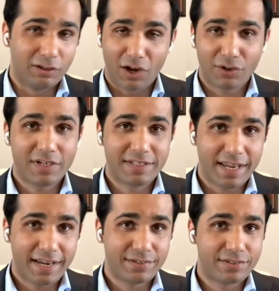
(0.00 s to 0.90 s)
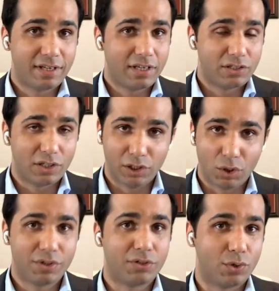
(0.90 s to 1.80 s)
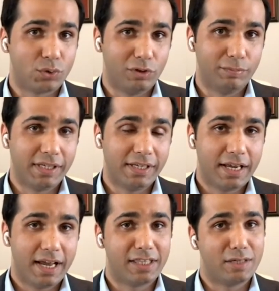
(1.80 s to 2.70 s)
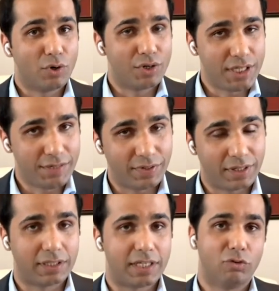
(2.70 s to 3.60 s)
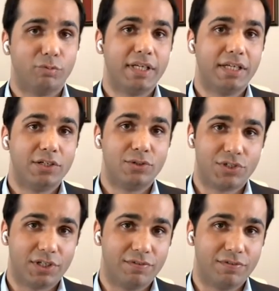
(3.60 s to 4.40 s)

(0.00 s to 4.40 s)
The longer it takes, the lower growth will be, and the more difficult it will be to